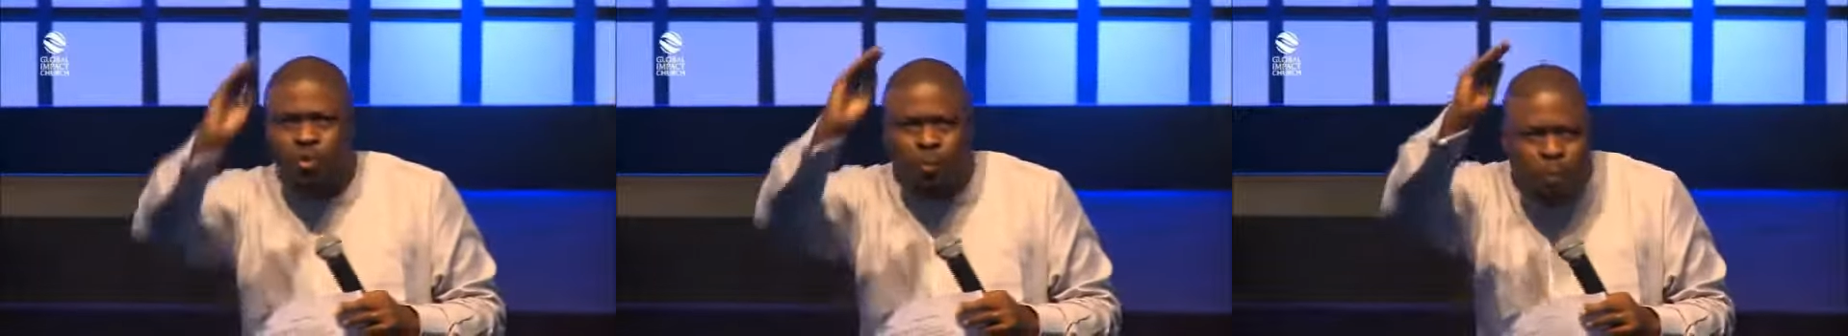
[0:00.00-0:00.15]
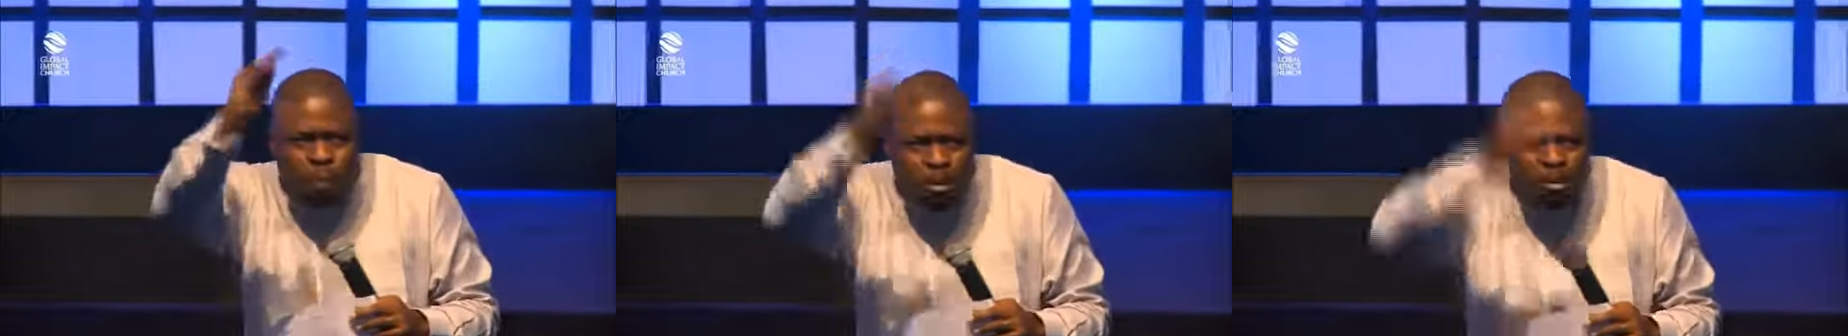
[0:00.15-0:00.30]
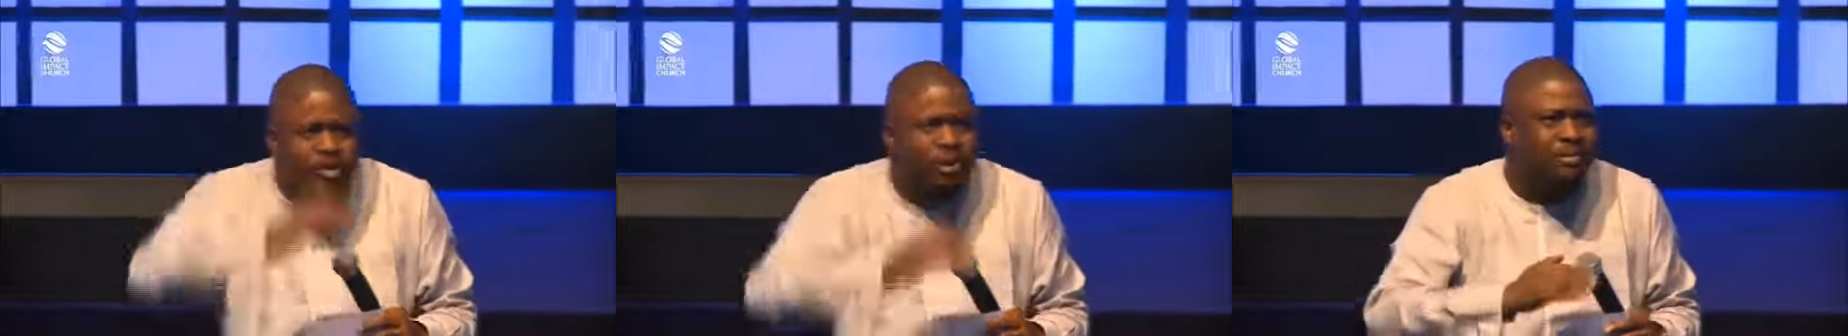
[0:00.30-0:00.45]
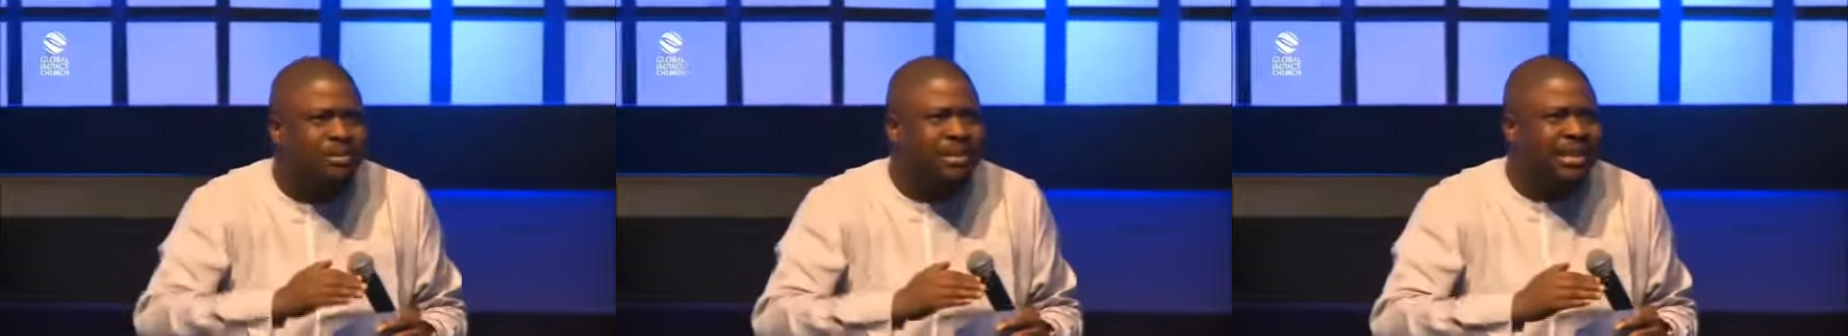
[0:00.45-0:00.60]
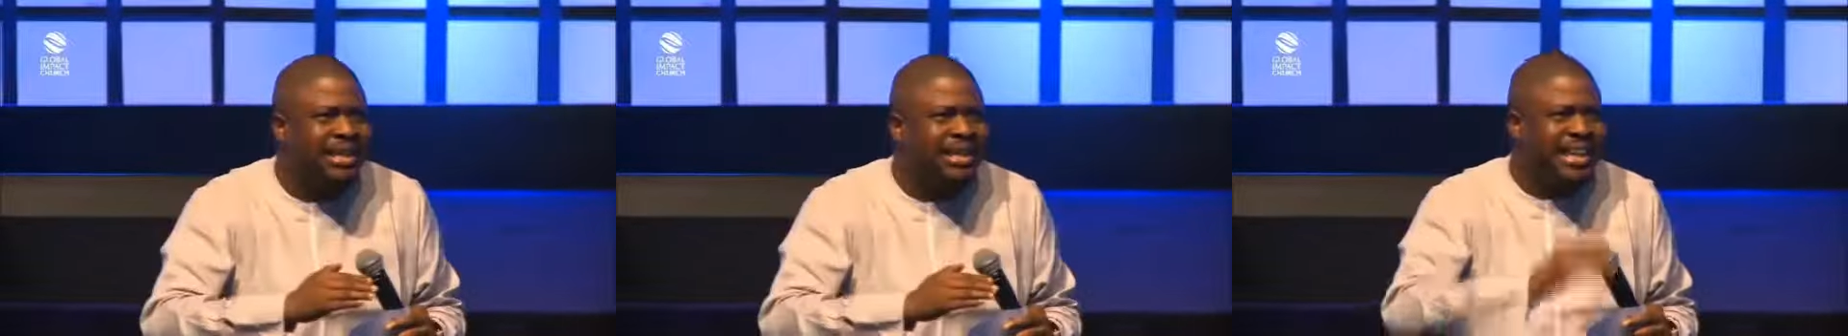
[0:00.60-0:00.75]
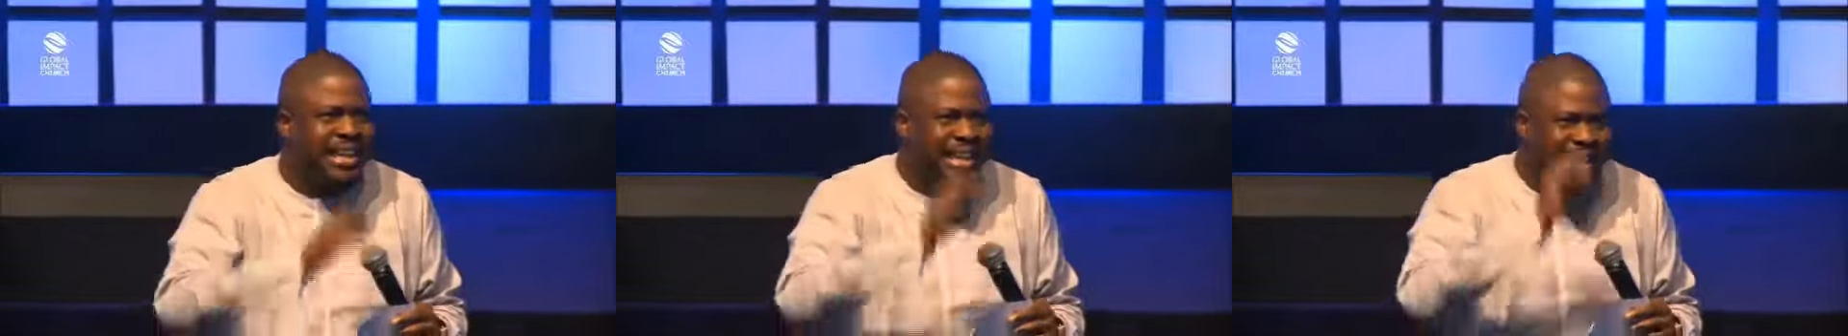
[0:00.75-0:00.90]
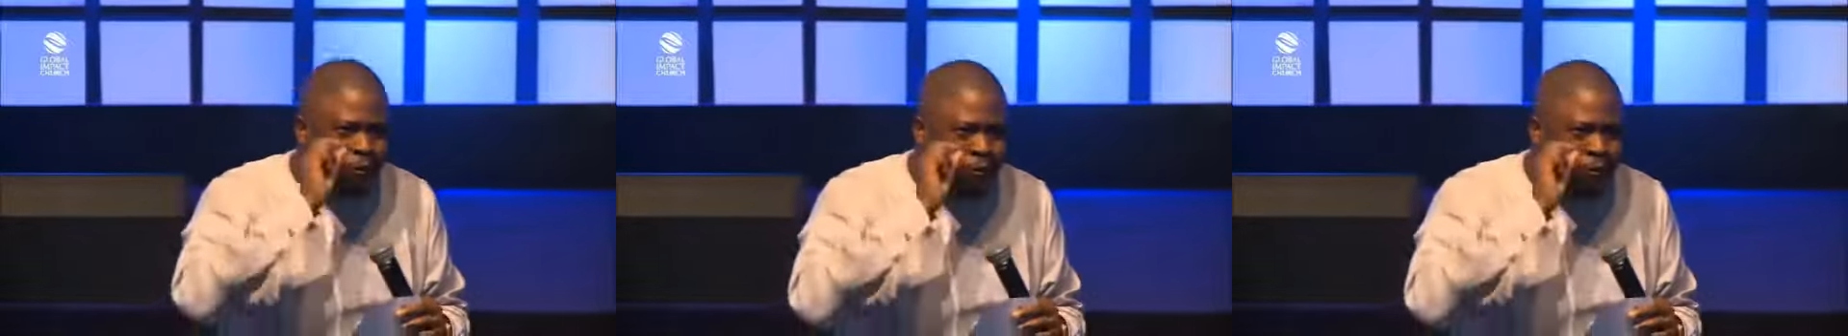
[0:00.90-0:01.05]
those who post
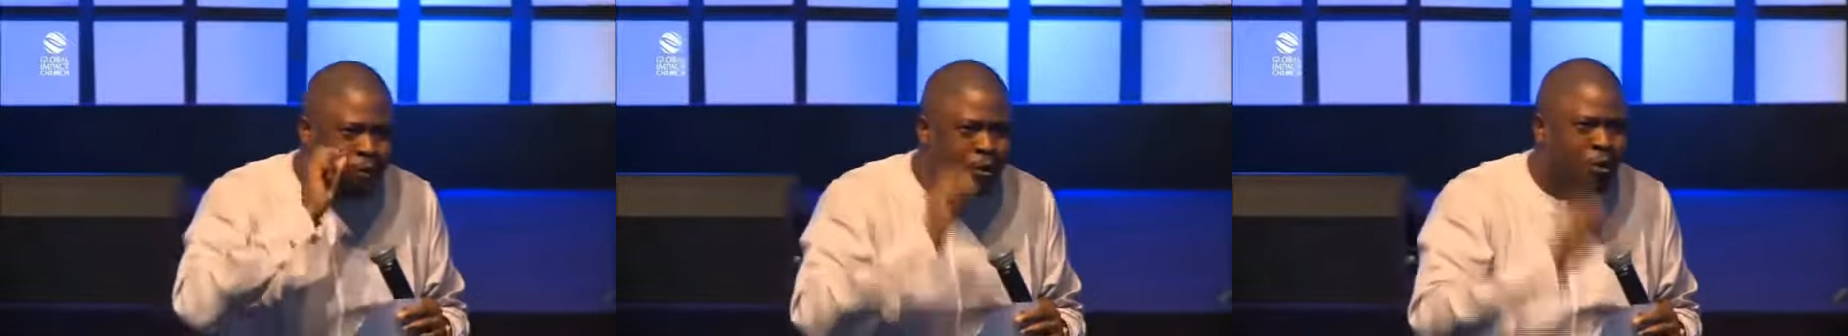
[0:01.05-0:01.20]
something,